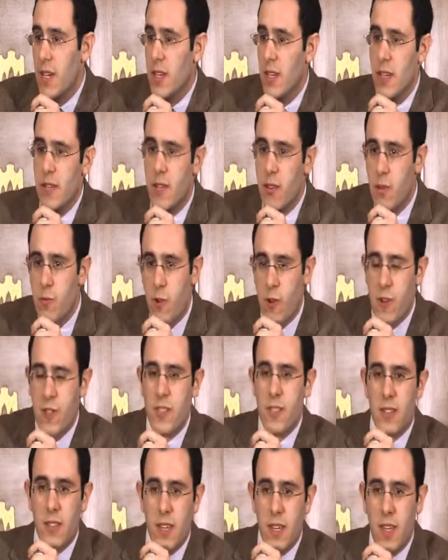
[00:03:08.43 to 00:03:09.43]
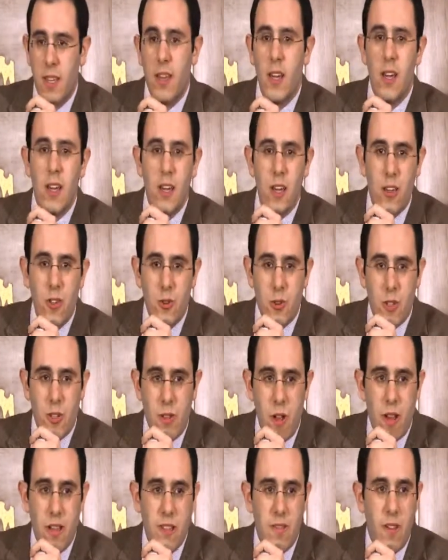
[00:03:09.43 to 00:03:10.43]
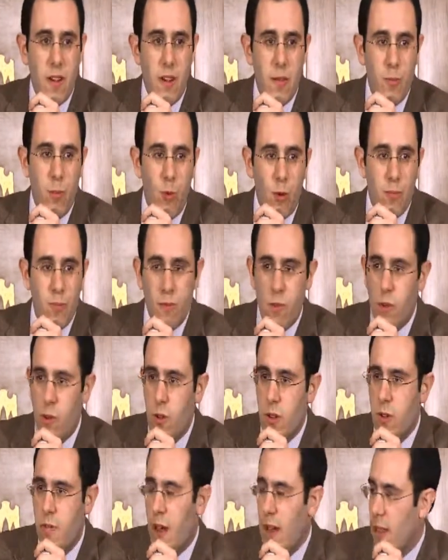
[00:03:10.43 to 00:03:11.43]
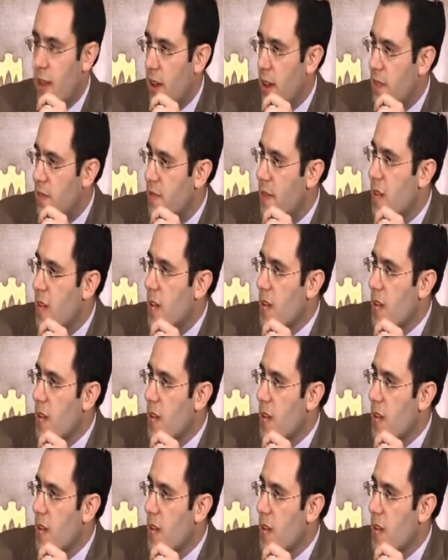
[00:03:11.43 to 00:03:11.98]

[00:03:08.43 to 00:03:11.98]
even though personally Jewish law has a very important role in my life,